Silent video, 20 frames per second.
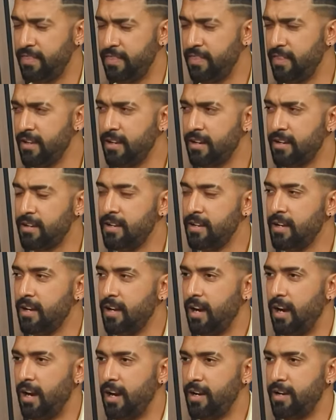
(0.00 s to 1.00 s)
think
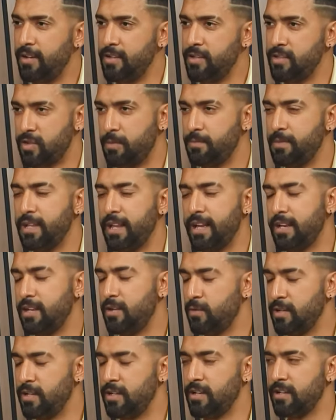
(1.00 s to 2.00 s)
you told me like
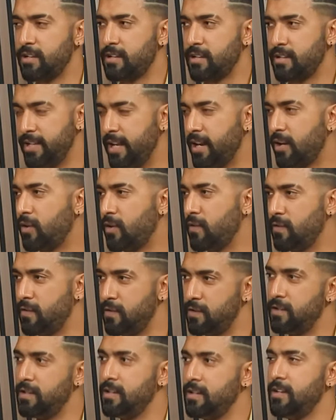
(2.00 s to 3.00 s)
you were a
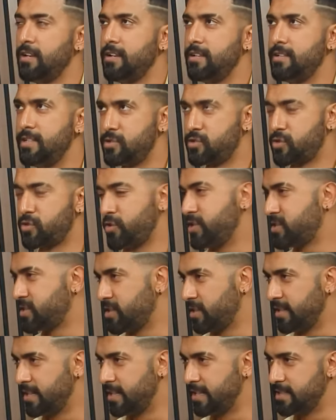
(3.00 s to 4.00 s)
clinical
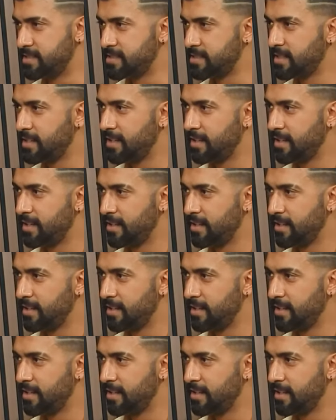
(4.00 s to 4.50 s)
nutritionist.